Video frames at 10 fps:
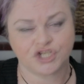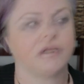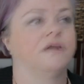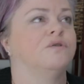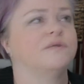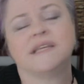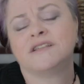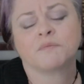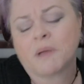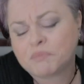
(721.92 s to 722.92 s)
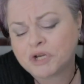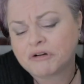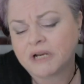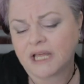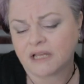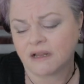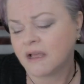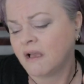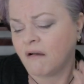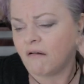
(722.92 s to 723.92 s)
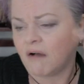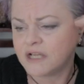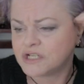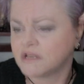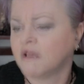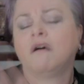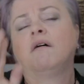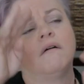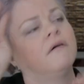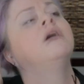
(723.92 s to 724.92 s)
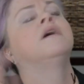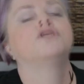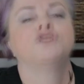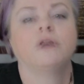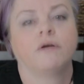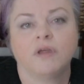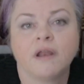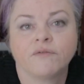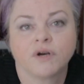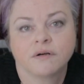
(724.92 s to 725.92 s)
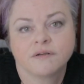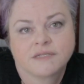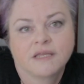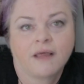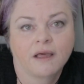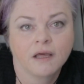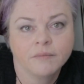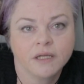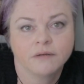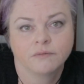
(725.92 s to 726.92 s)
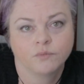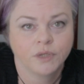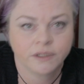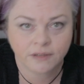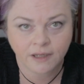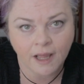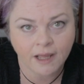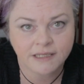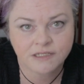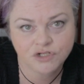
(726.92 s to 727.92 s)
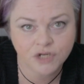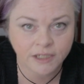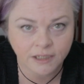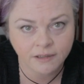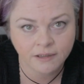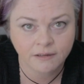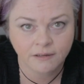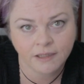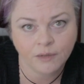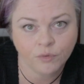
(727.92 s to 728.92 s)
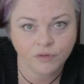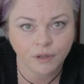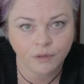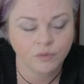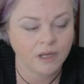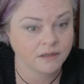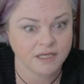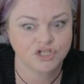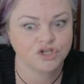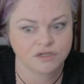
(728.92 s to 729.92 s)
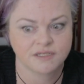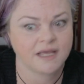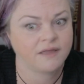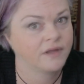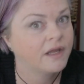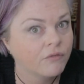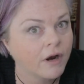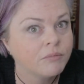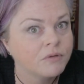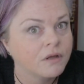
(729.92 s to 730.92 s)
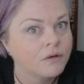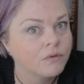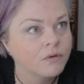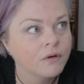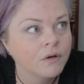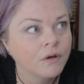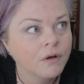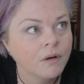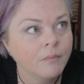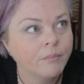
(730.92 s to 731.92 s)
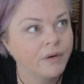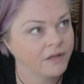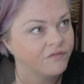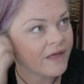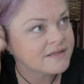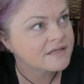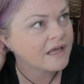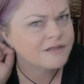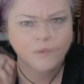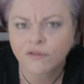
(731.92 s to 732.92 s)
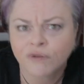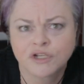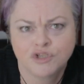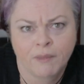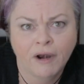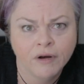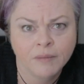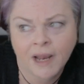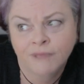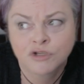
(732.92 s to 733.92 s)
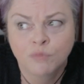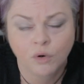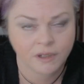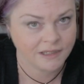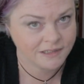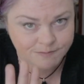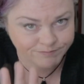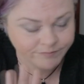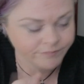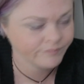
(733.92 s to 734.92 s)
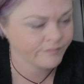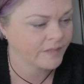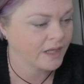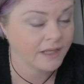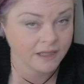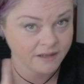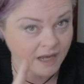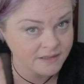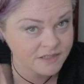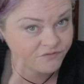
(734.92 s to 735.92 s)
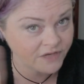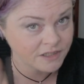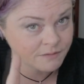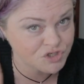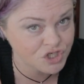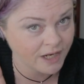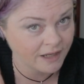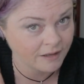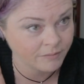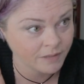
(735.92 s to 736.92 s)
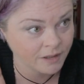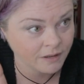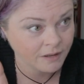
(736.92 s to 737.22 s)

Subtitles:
she used. He took my purity and, because, you never see that coming when a guy is trying to get with you unless you're saying that he raped you. But if that's the case, why the fuck did you marry him and have 2 more kids? Again, not to victim shame,